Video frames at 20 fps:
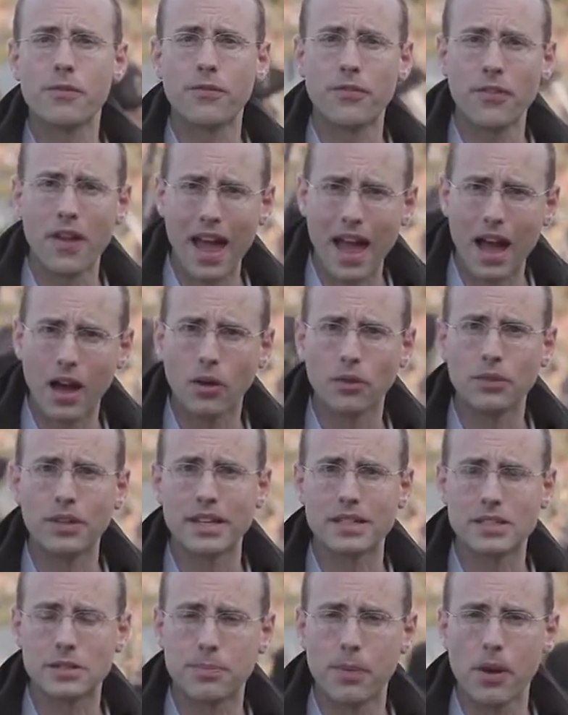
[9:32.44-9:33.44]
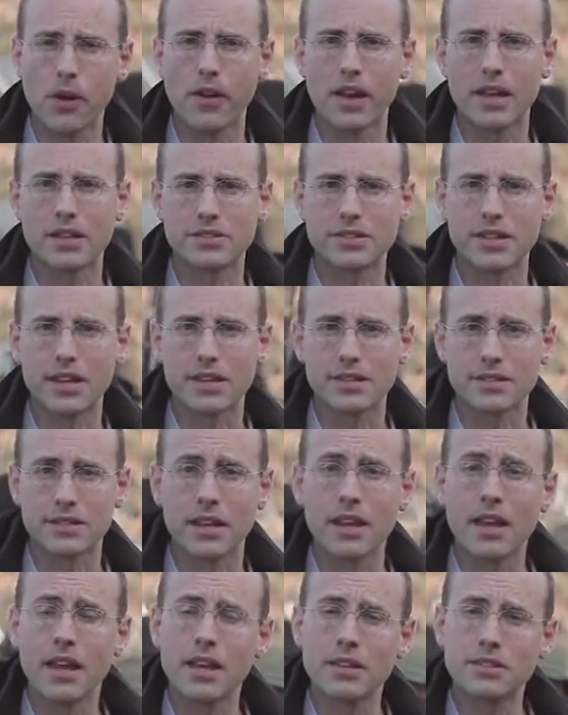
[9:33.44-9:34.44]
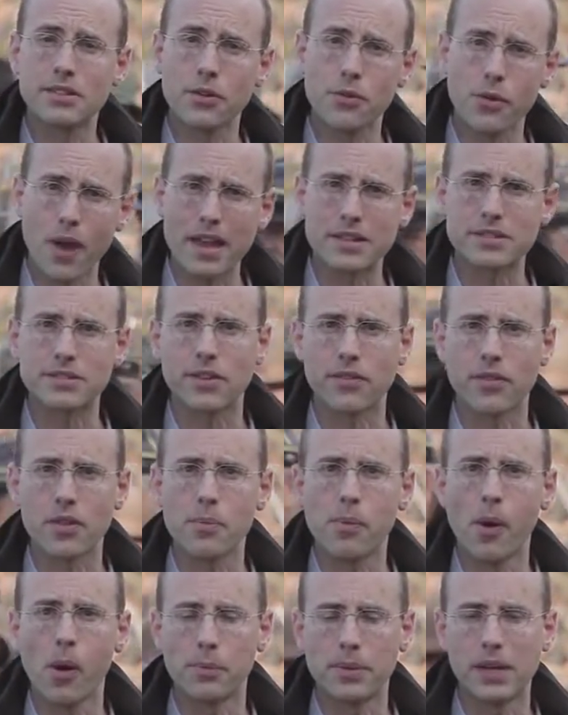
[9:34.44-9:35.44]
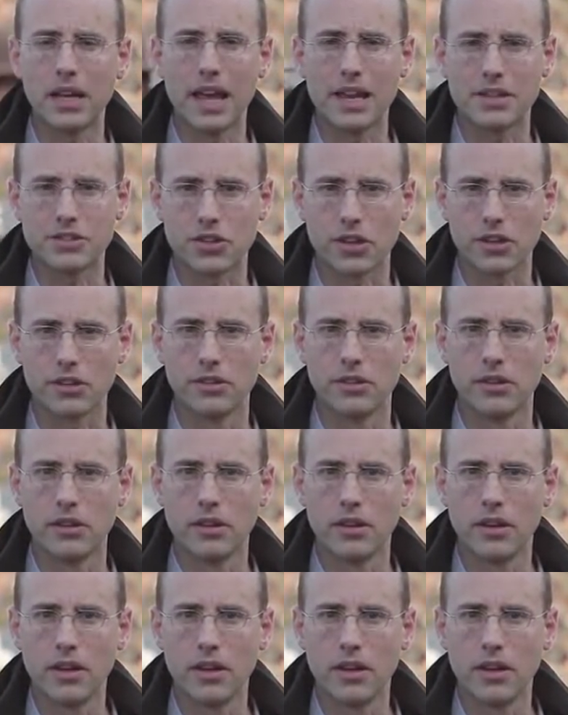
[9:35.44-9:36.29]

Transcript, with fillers: profound experiences as the rest of the population.